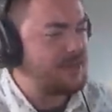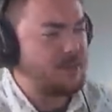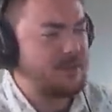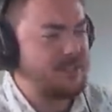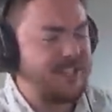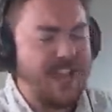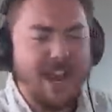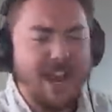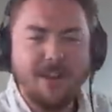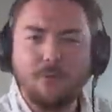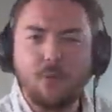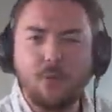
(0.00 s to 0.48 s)
So
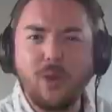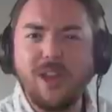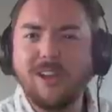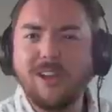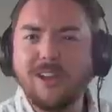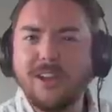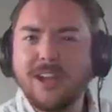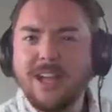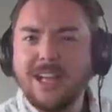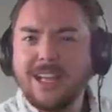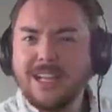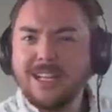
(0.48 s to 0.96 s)
it's kind of
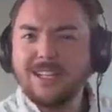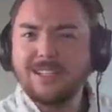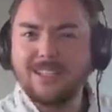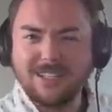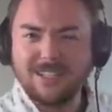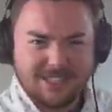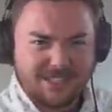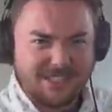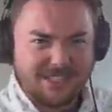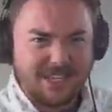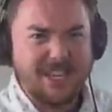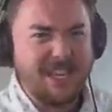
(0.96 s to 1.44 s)
weird
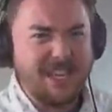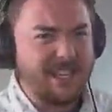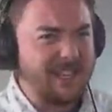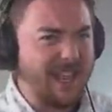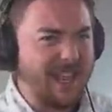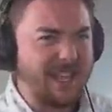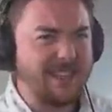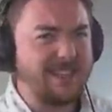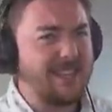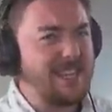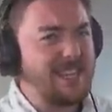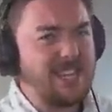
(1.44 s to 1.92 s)
to see
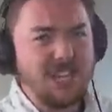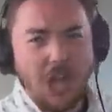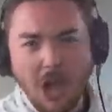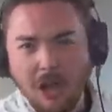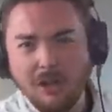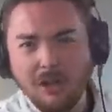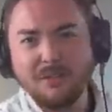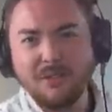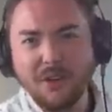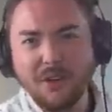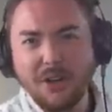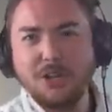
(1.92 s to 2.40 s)
like the
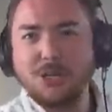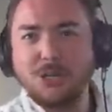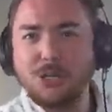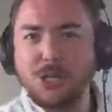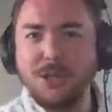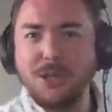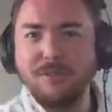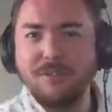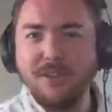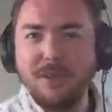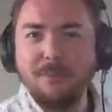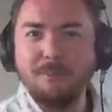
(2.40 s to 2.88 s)
young
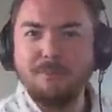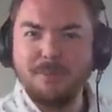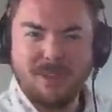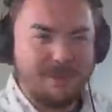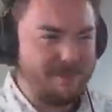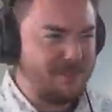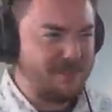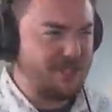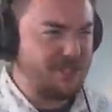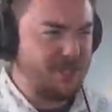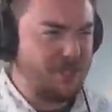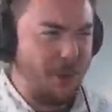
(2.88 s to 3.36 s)
version of him
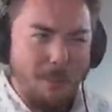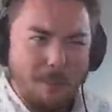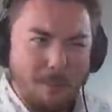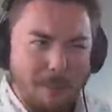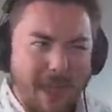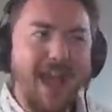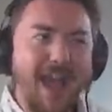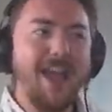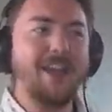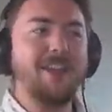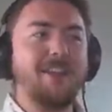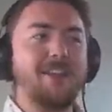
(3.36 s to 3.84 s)
being so
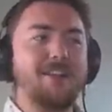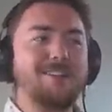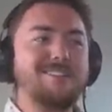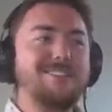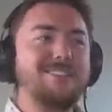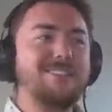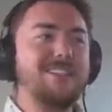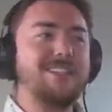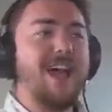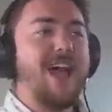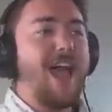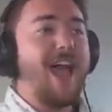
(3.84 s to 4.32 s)
mad at
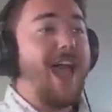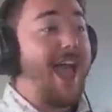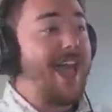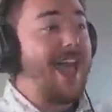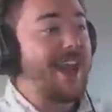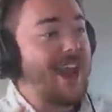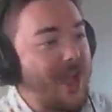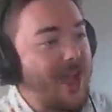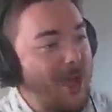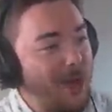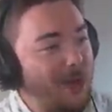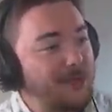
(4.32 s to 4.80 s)
us.
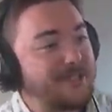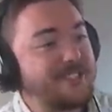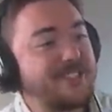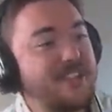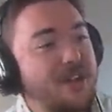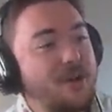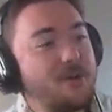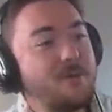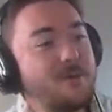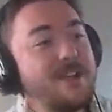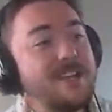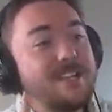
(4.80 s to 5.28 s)
And I
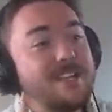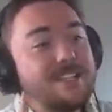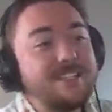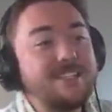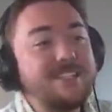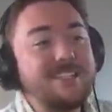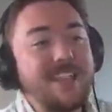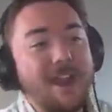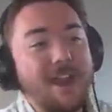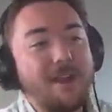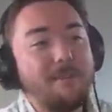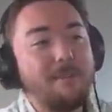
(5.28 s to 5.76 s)
also
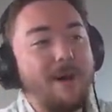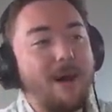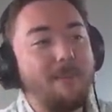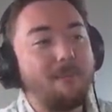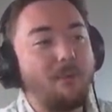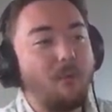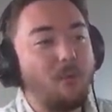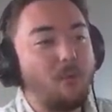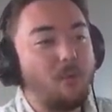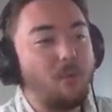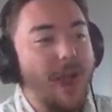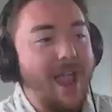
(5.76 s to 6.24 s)
set him
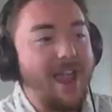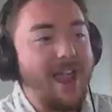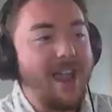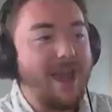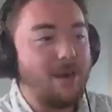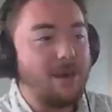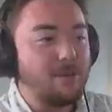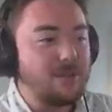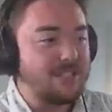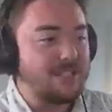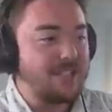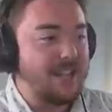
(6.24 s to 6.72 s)
up right
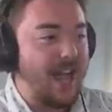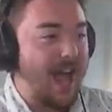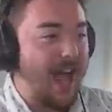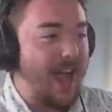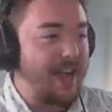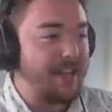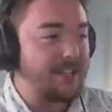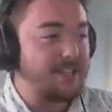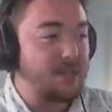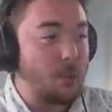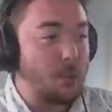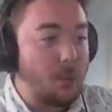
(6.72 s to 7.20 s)

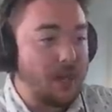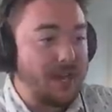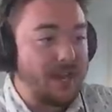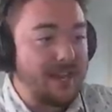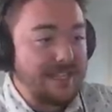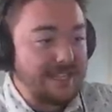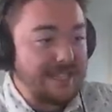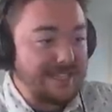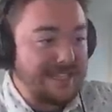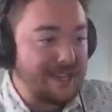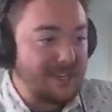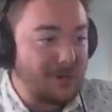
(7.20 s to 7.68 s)
outside, so we're
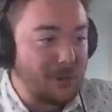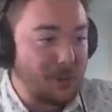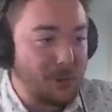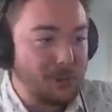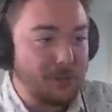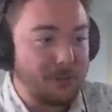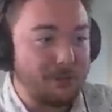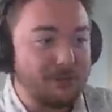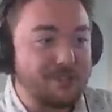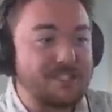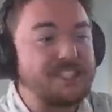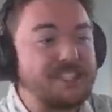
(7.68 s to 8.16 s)
gonna see our
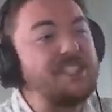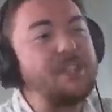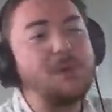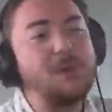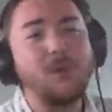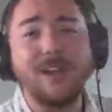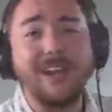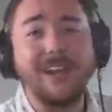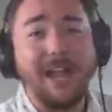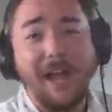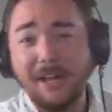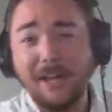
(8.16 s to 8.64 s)
own little
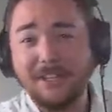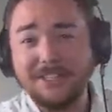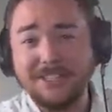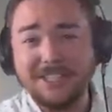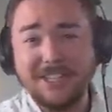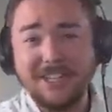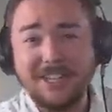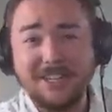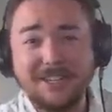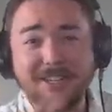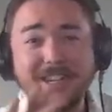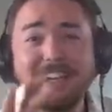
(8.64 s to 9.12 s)
secret
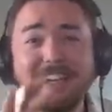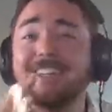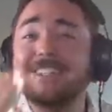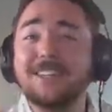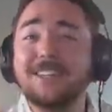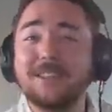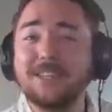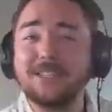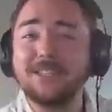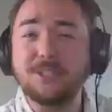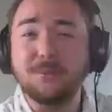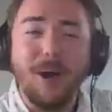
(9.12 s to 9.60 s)
cutscene
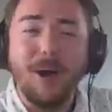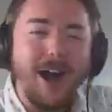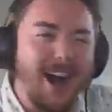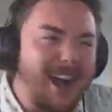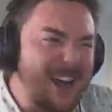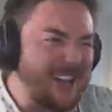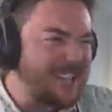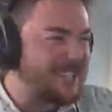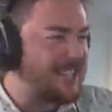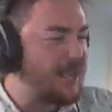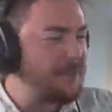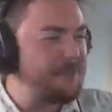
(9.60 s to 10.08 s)
to this
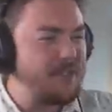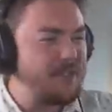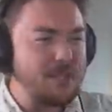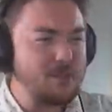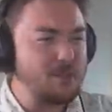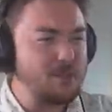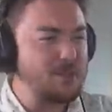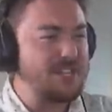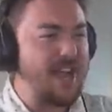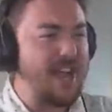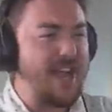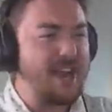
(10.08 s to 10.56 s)
mod as if
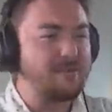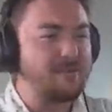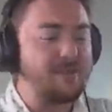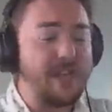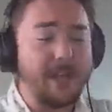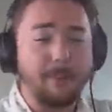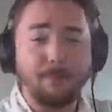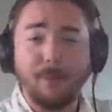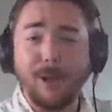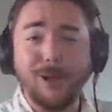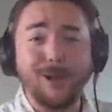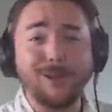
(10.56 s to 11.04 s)
this was kind of
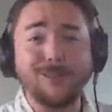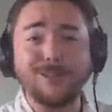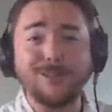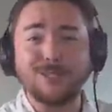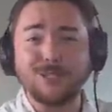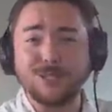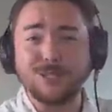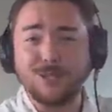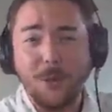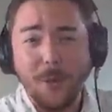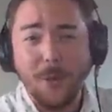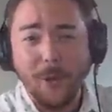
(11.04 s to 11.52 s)
like part of the
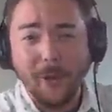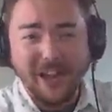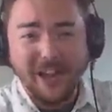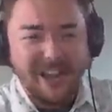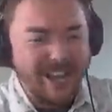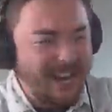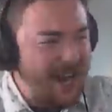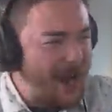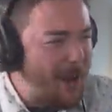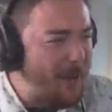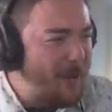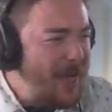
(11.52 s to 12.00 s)
story.
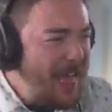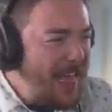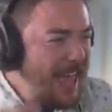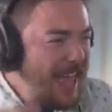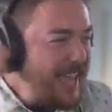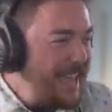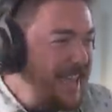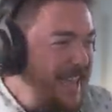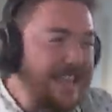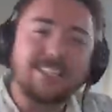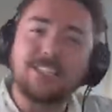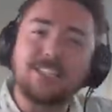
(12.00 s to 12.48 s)
You know,
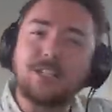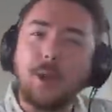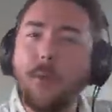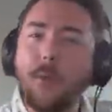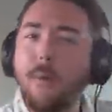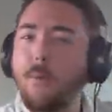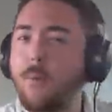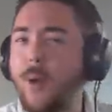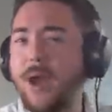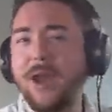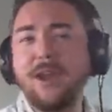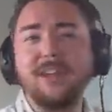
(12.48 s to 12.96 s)
he's
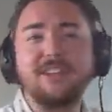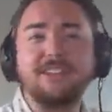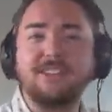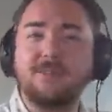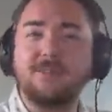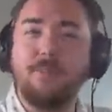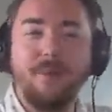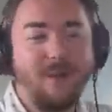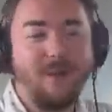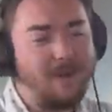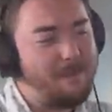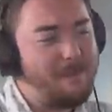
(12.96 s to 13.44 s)
doing weird
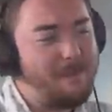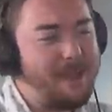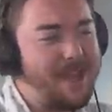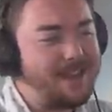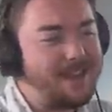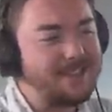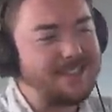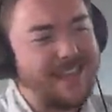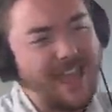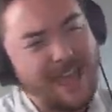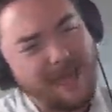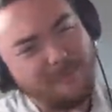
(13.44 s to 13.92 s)

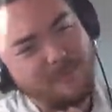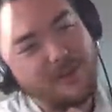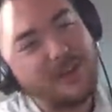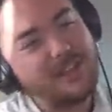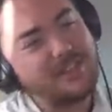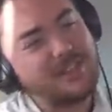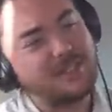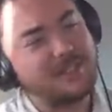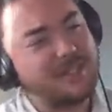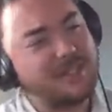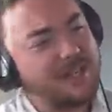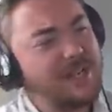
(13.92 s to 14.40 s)
experiments, having
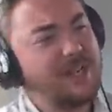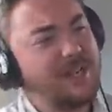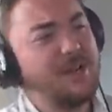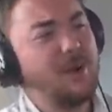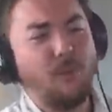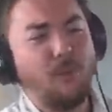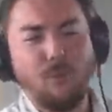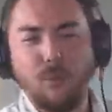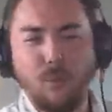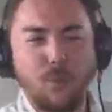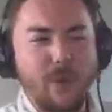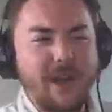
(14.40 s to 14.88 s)
his
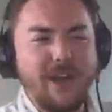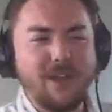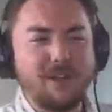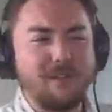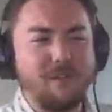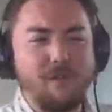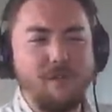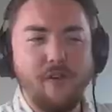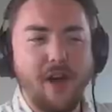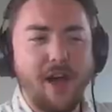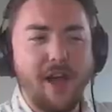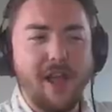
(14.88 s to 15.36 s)

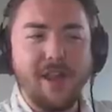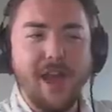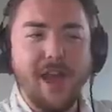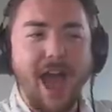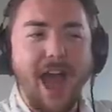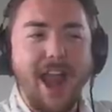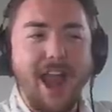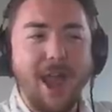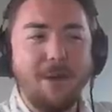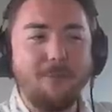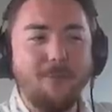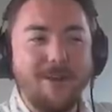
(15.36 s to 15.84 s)
weird fun,
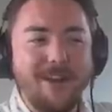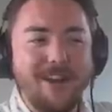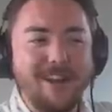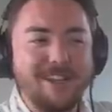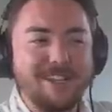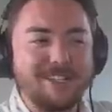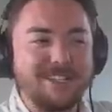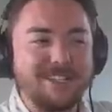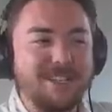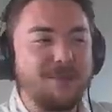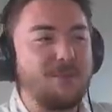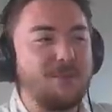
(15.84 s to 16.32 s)
and I wanted
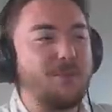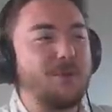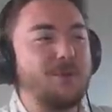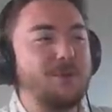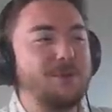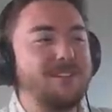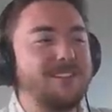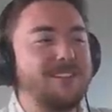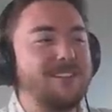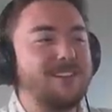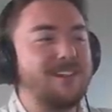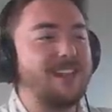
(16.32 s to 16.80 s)
to to see what it
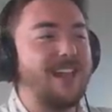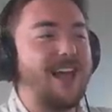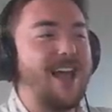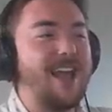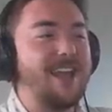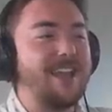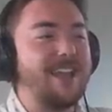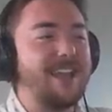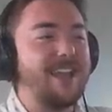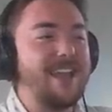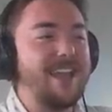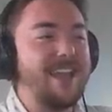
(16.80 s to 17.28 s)
would look
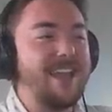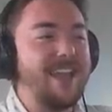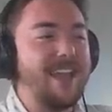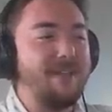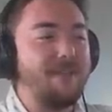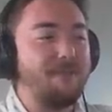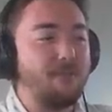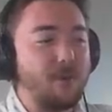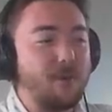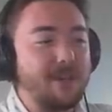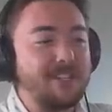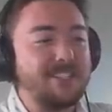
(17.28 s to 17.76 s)
like
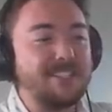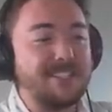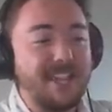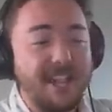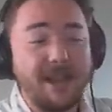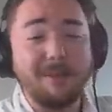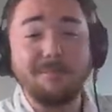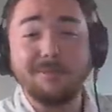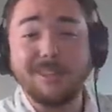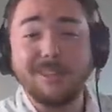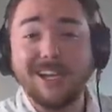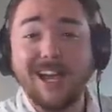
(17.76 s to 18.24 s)
if we
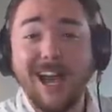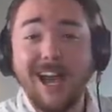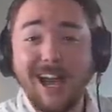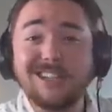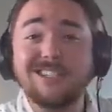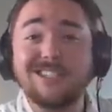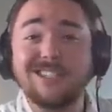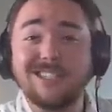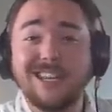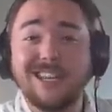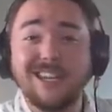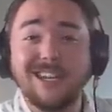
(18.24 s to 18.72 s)
set up the
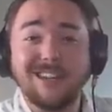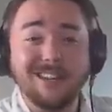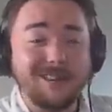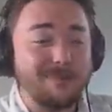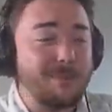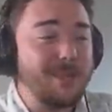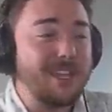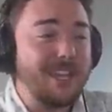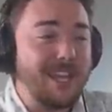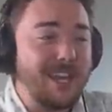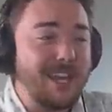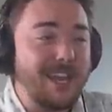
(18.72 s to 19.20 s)
cutscene in the
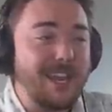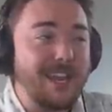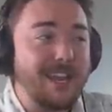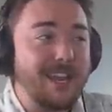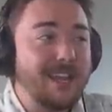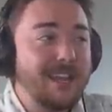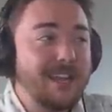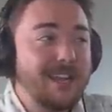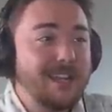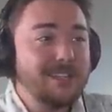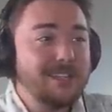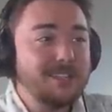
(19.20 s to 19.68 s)

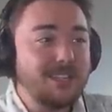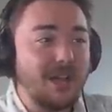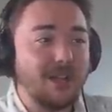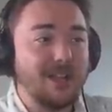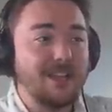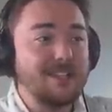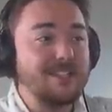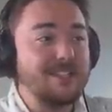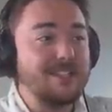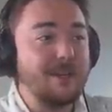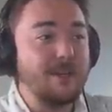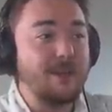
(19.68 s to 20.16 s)
beginning. So
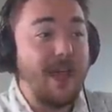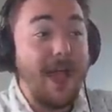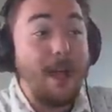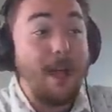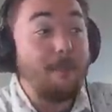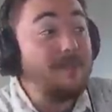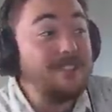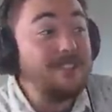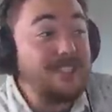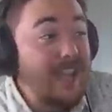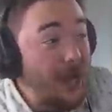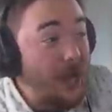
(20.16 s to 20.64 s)
let's see what
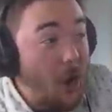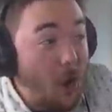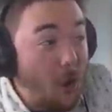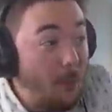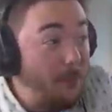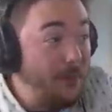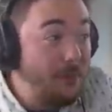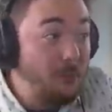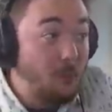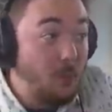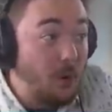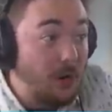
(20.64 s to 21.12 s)
happens. I
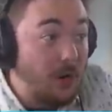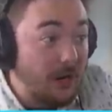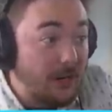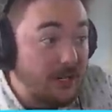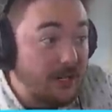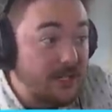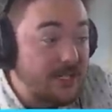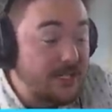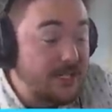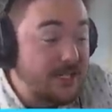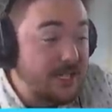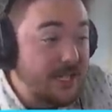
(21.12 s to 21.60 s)
hope it
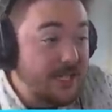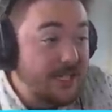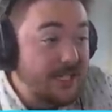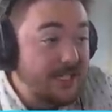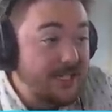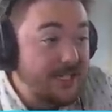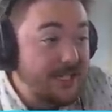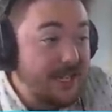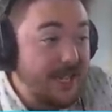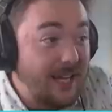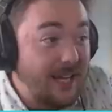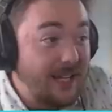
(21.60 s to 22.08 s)
works.
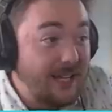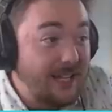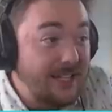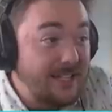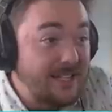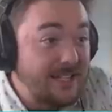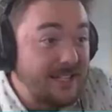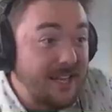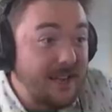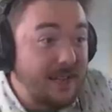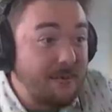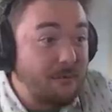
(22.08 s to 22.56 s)
Uh,
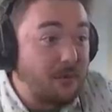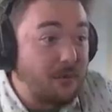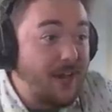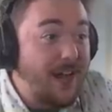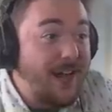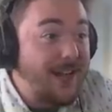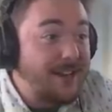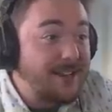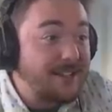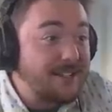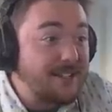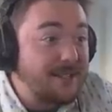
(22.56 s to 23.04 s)
let's see if
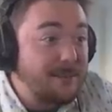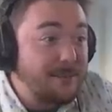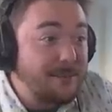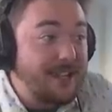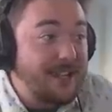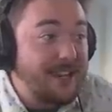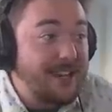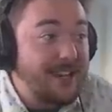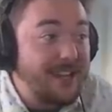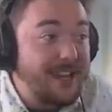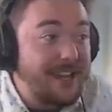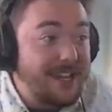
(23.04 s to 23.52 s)
Rod is in the
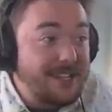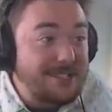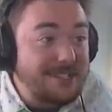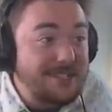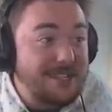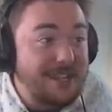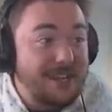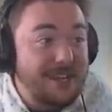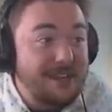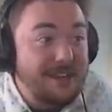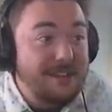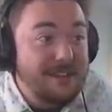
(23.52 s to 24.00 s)
beginning
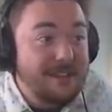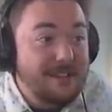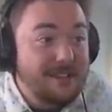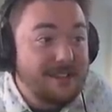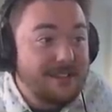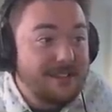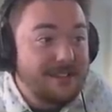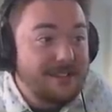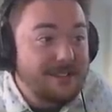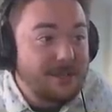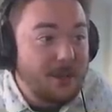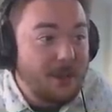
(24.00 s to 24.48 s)
cutscene.
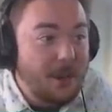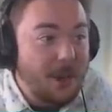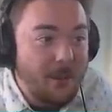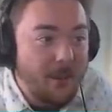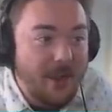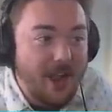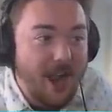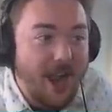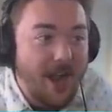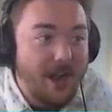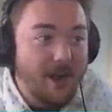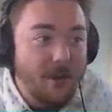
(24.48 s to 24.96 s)
So here
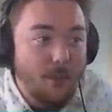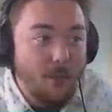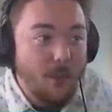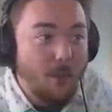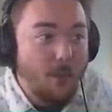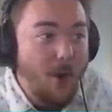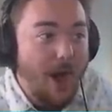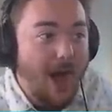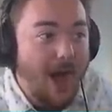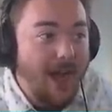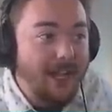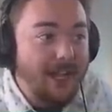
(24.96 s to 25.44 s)
we are.
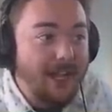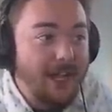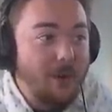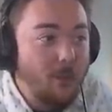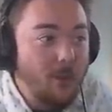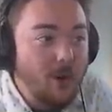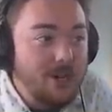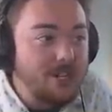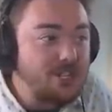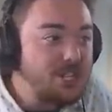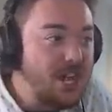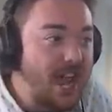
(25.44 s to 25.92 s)
We're walking.
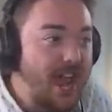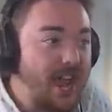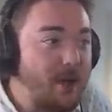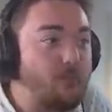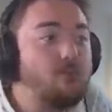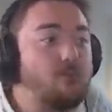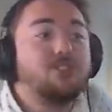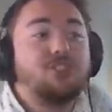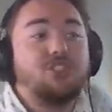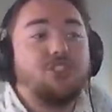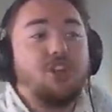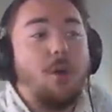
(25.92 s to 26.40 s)
We're J.
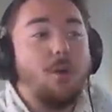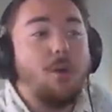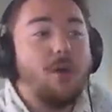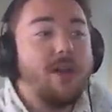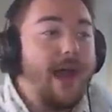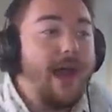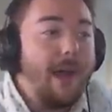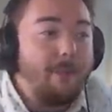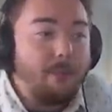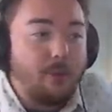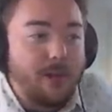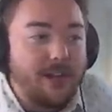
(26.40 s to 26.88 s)
We're showing up.